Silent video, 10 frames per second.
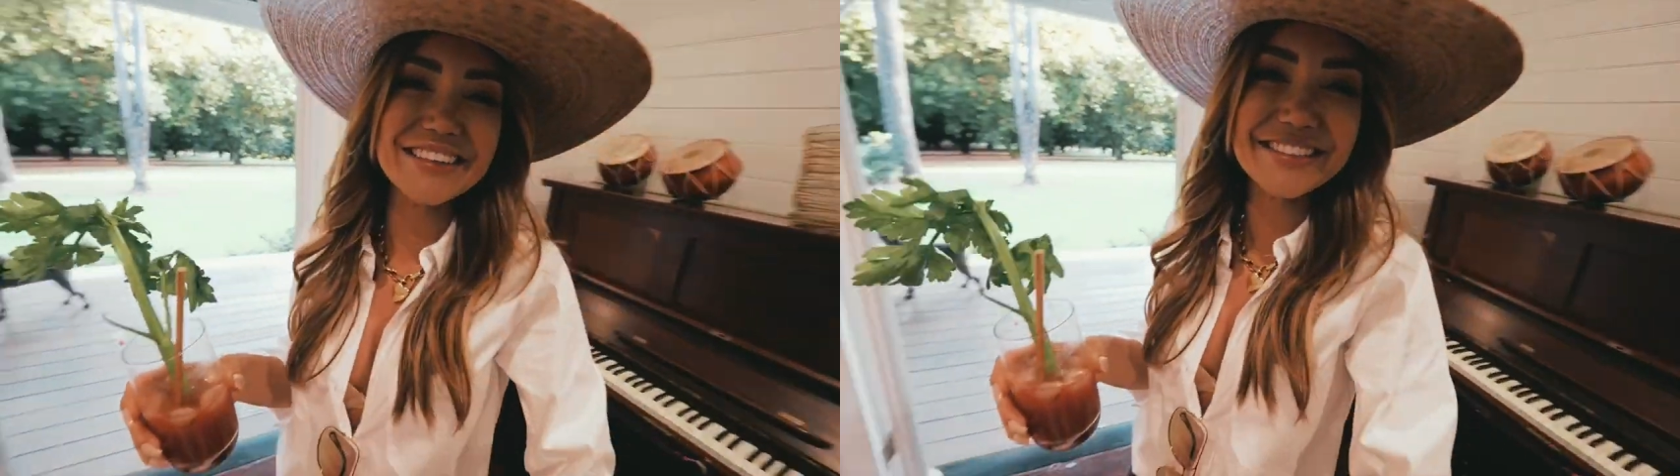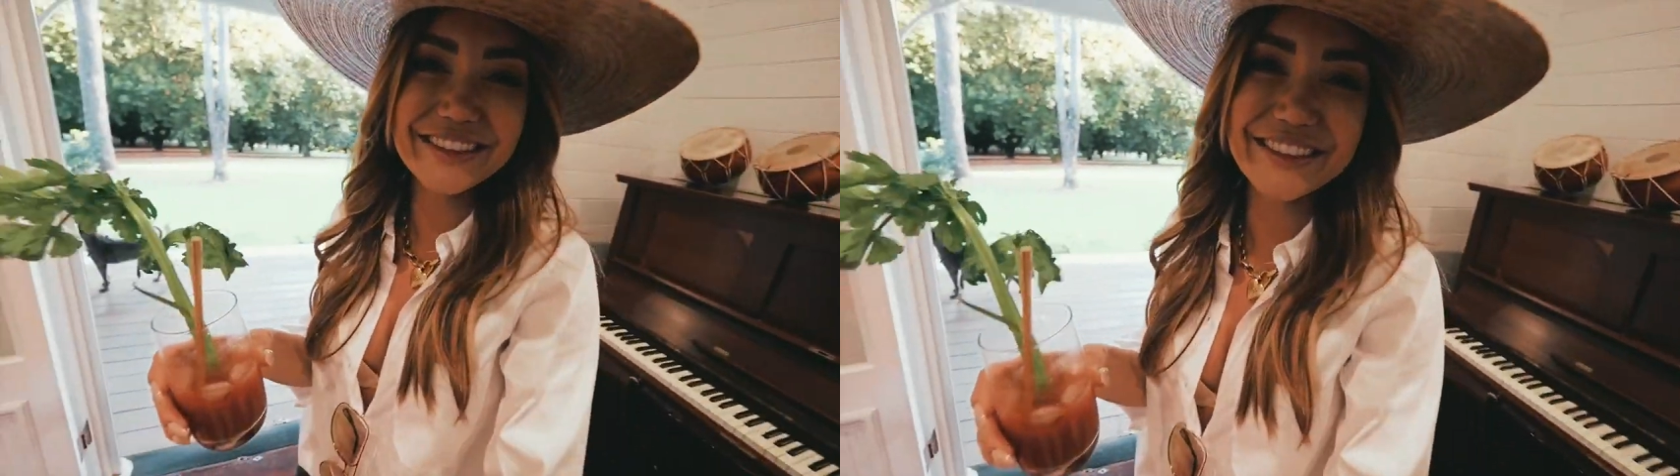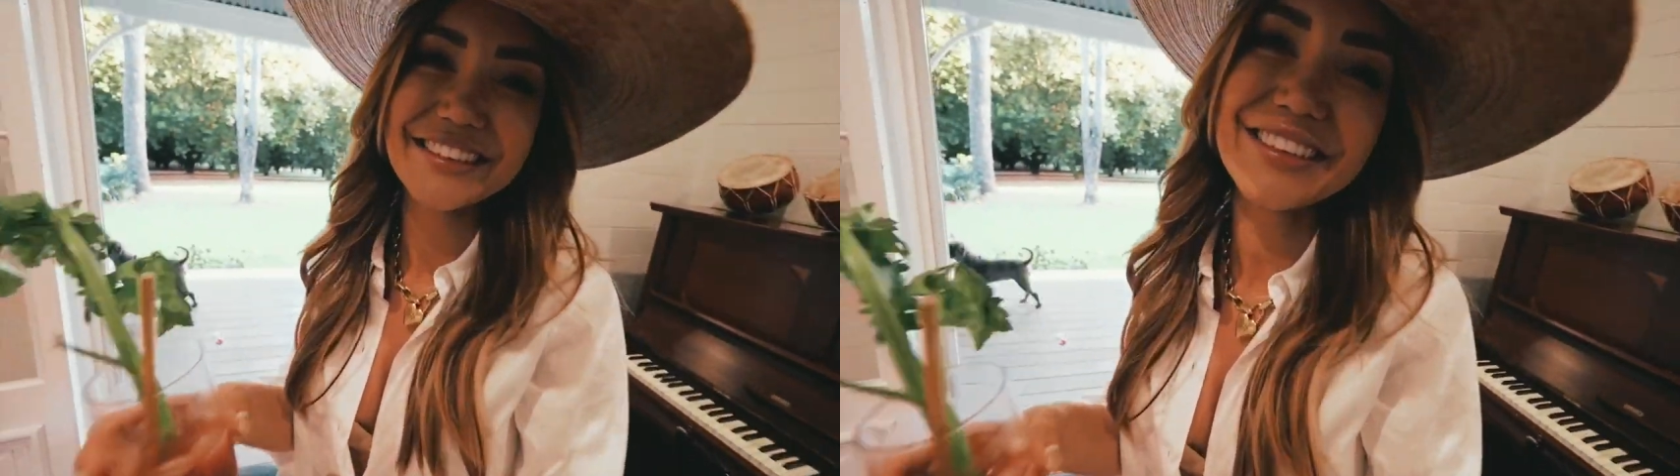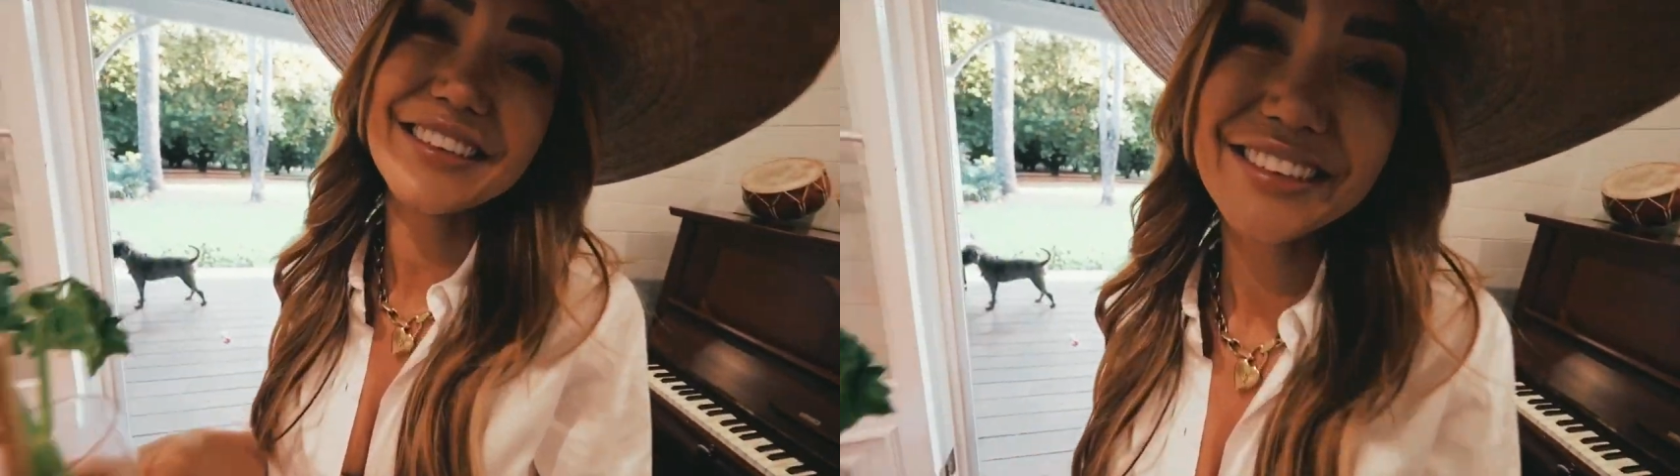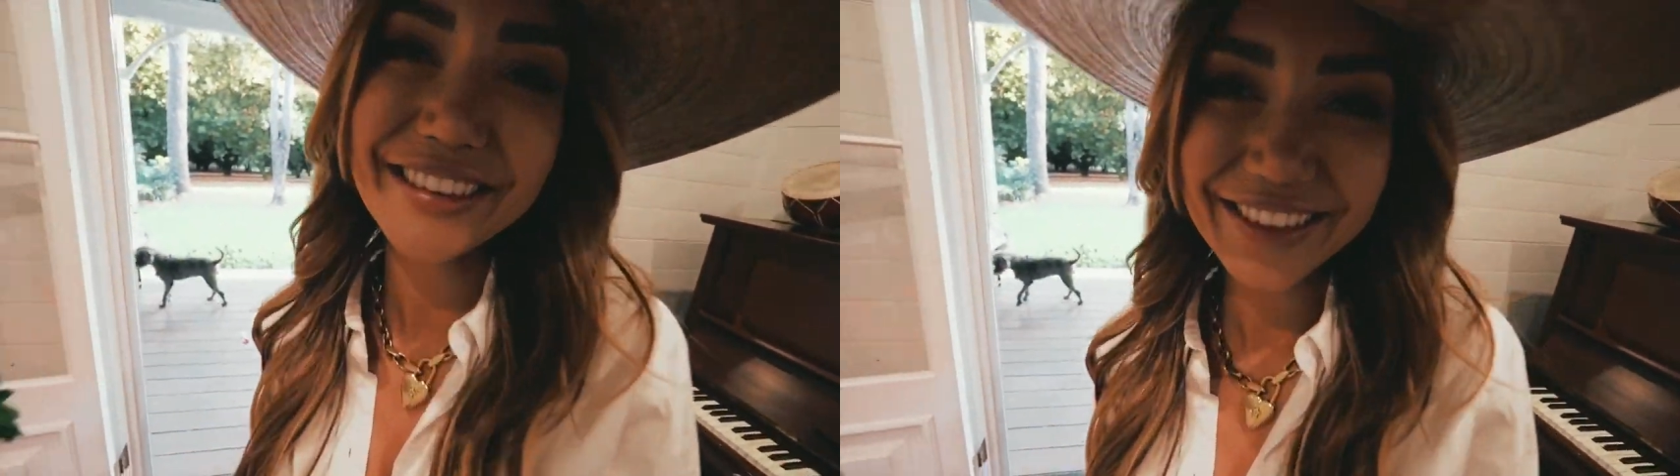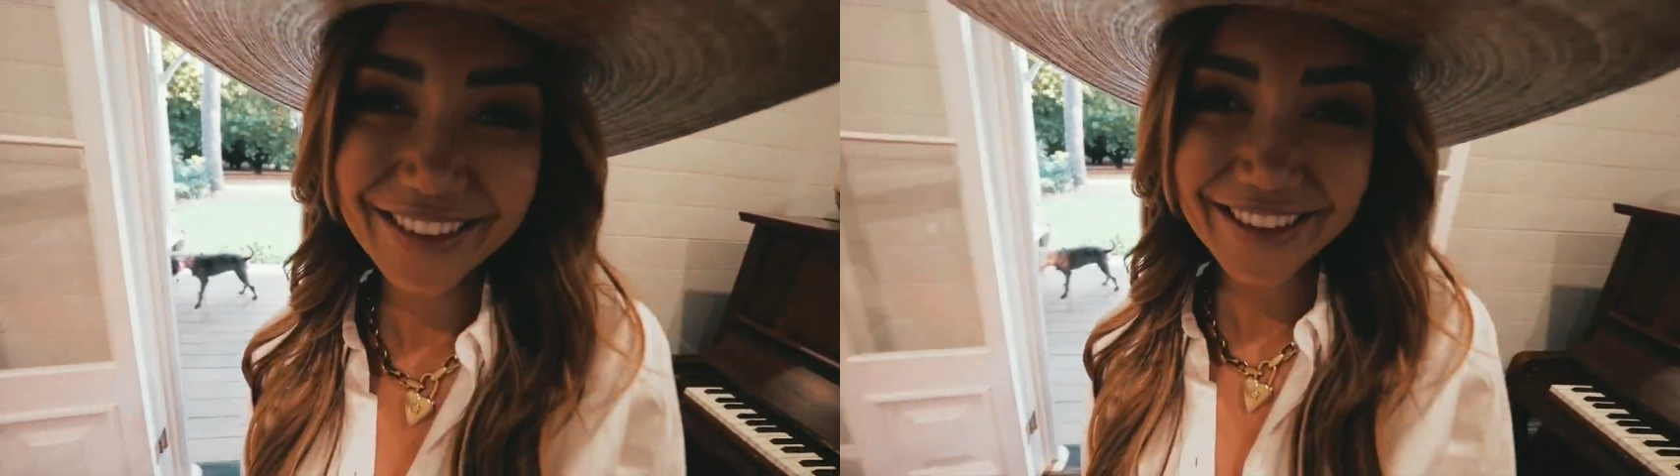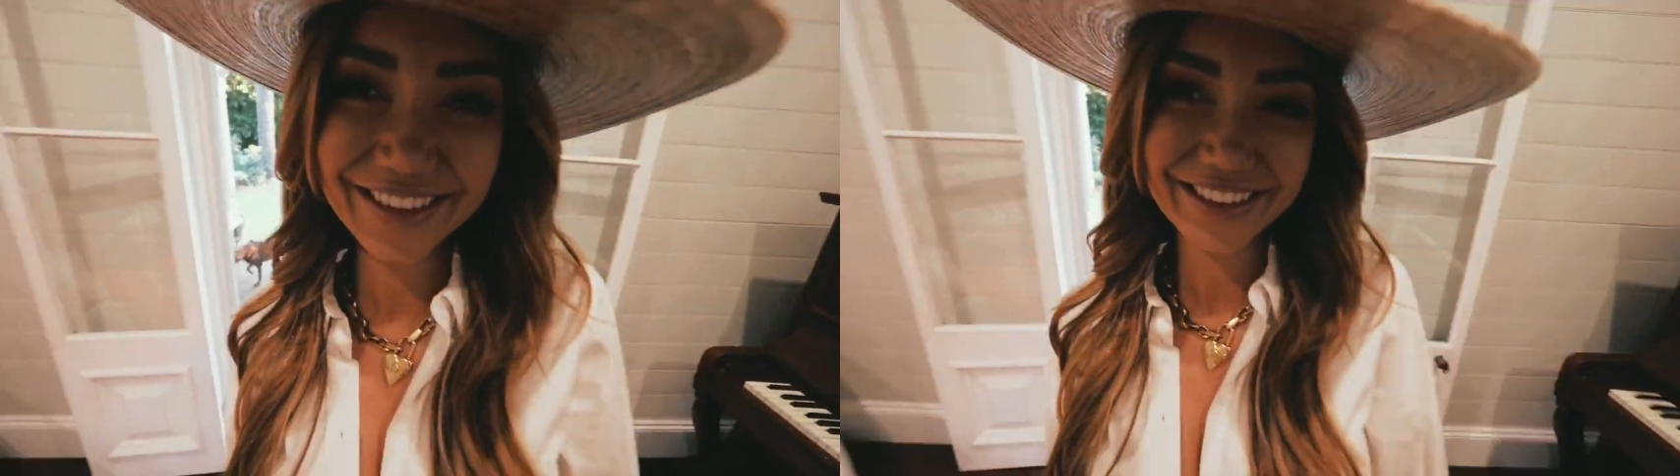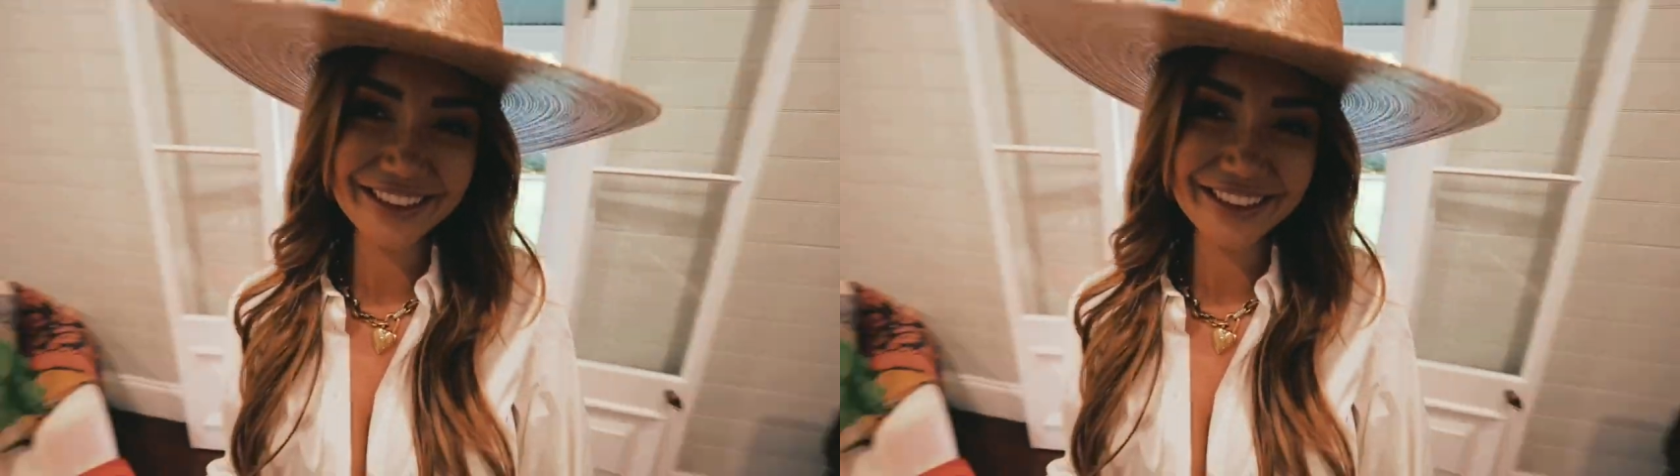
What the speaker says: We should tell the vlog the story of